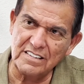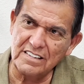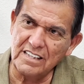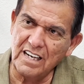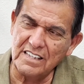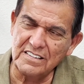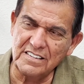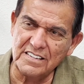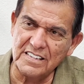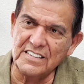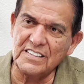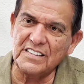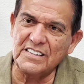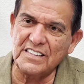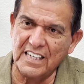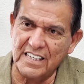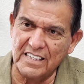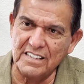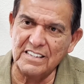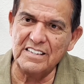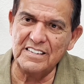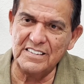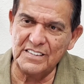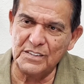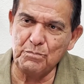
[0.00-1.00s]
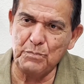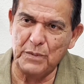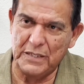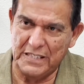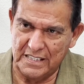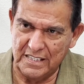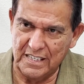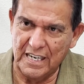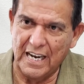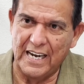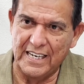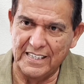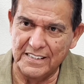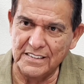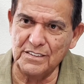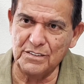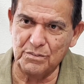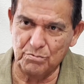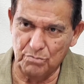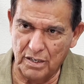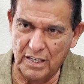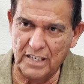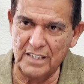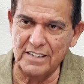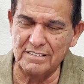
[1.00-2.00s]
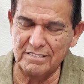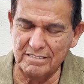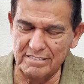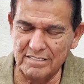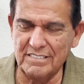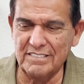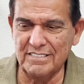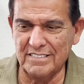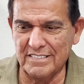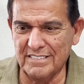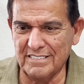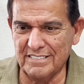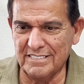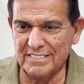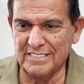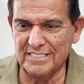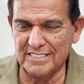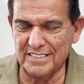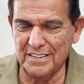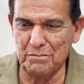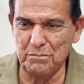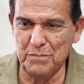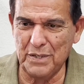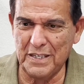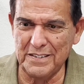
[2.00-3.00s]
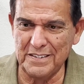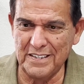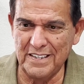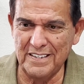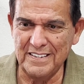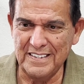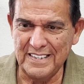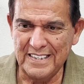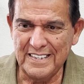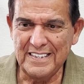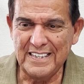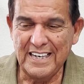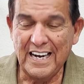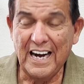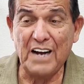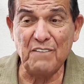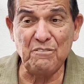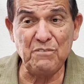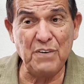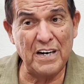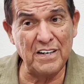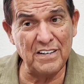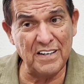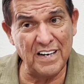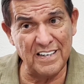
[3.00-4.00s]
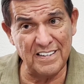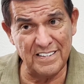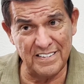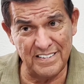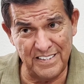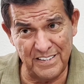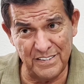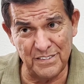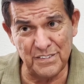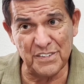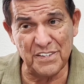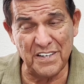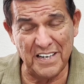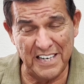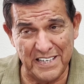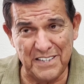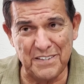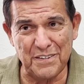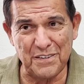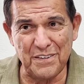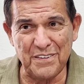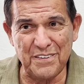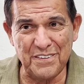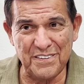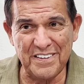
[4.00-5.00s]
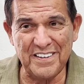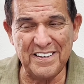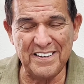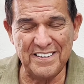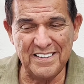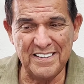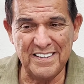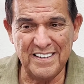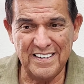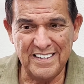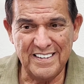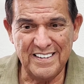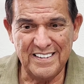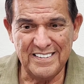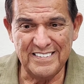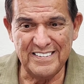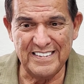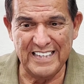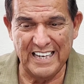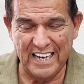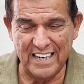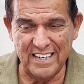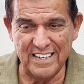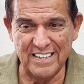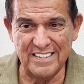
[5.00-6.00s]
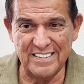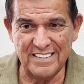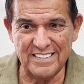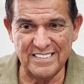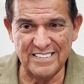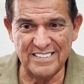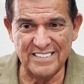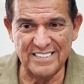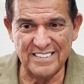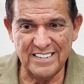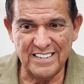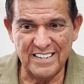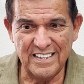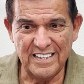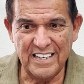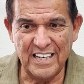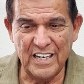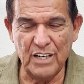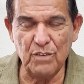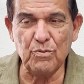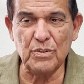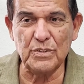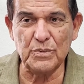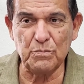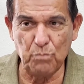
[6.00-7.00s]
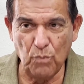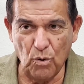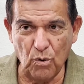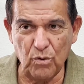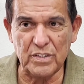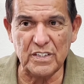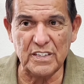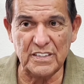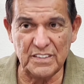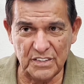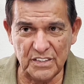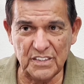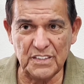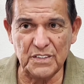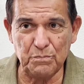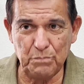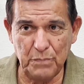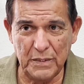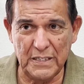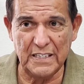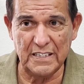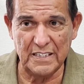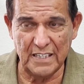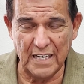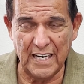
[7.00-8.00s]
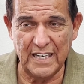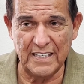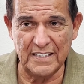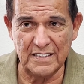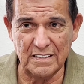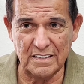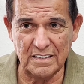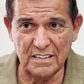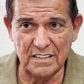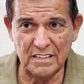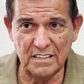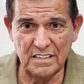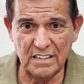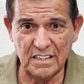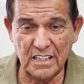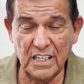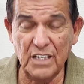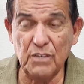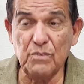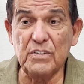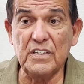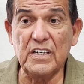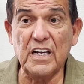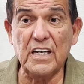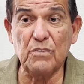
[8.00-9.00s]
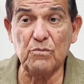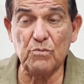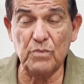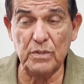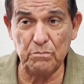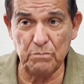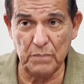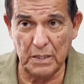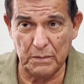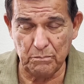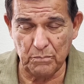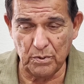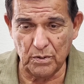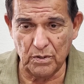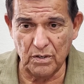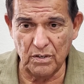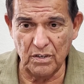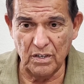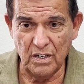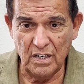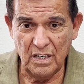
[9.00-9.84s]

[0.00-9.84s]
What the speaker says: just said he's being nice, right? But I found out years later that it was more than just being nice. He did remembered